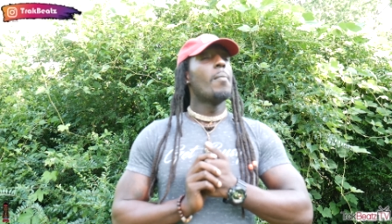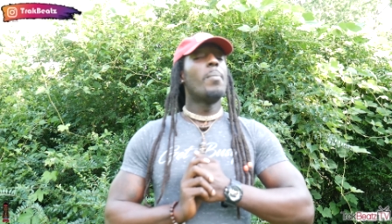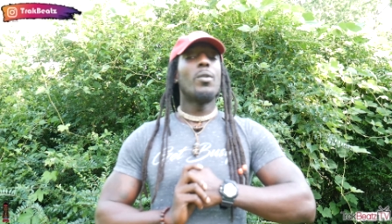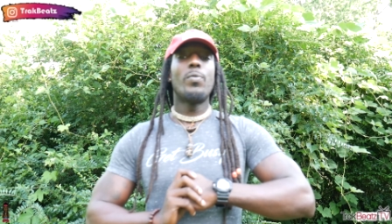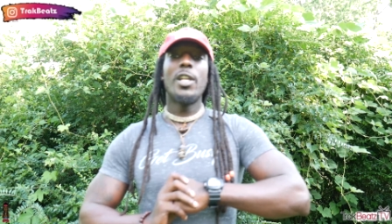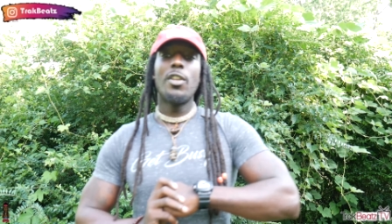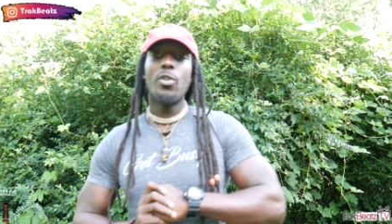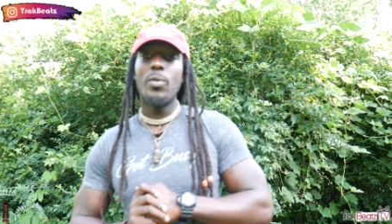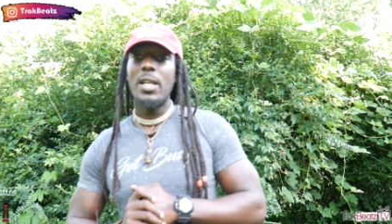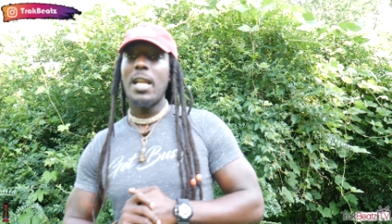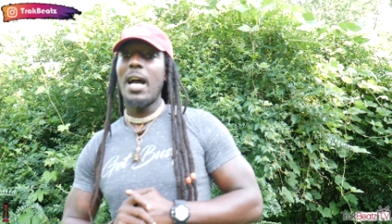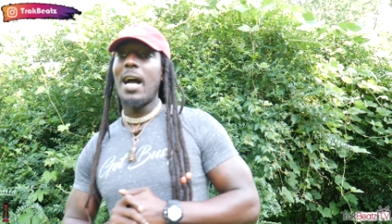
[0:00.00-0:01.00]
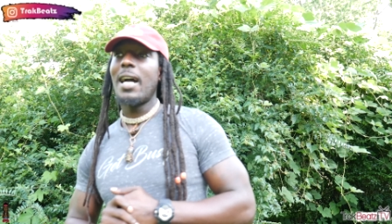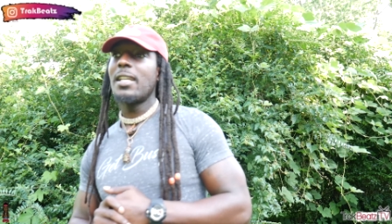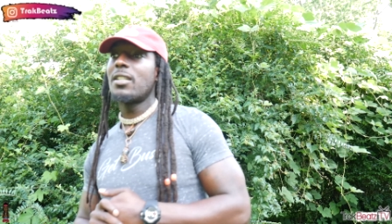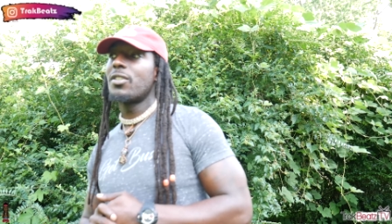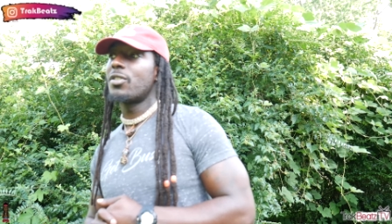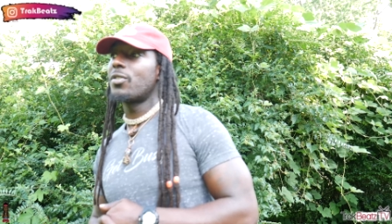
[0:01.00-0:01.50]
But when you in the eye
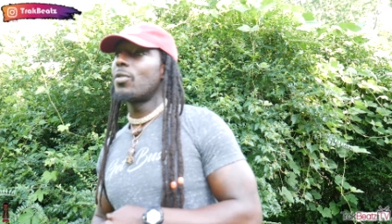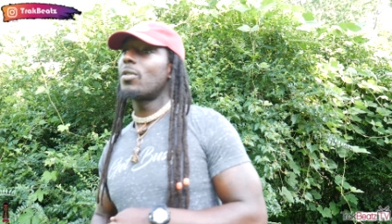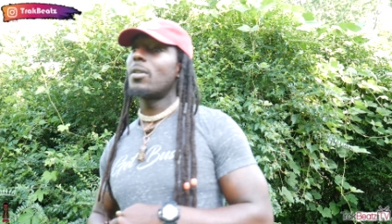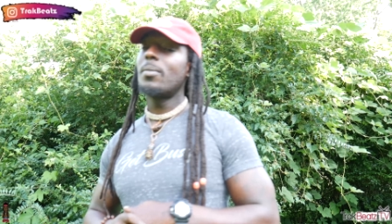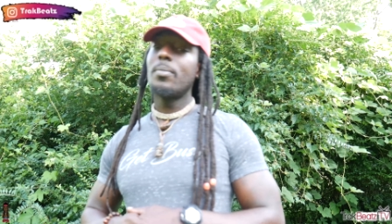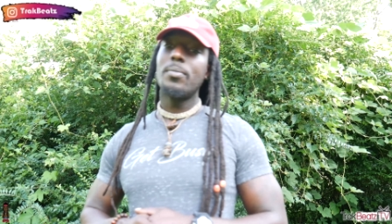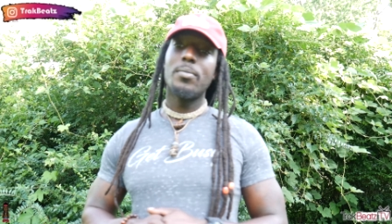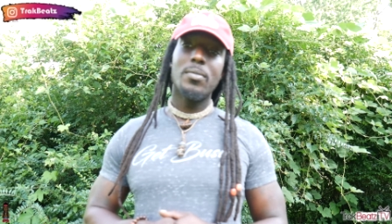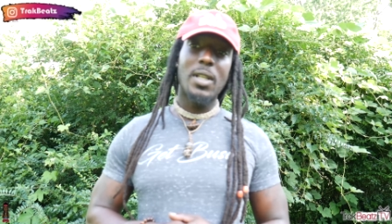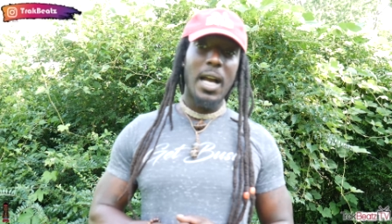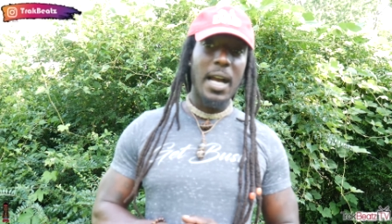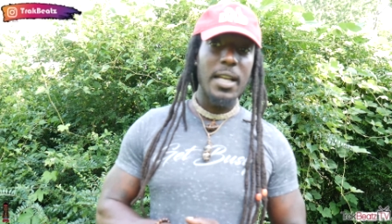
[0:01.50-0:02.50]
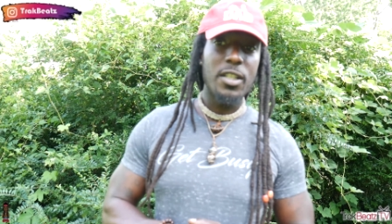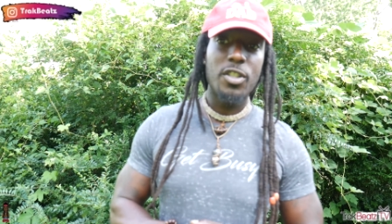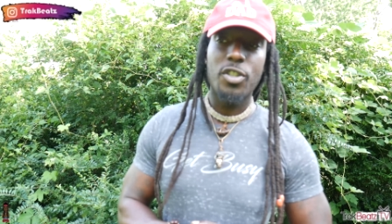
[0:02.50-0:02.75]
of the storm, the eye of the